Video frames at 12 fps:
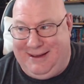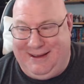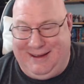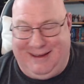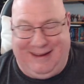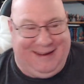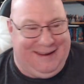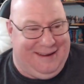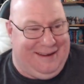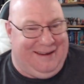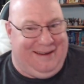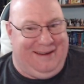It's a
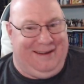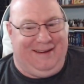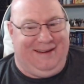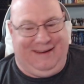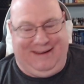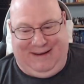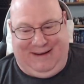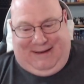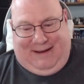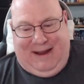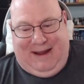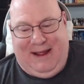dump.
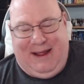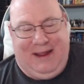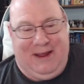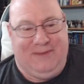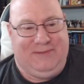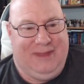And then some,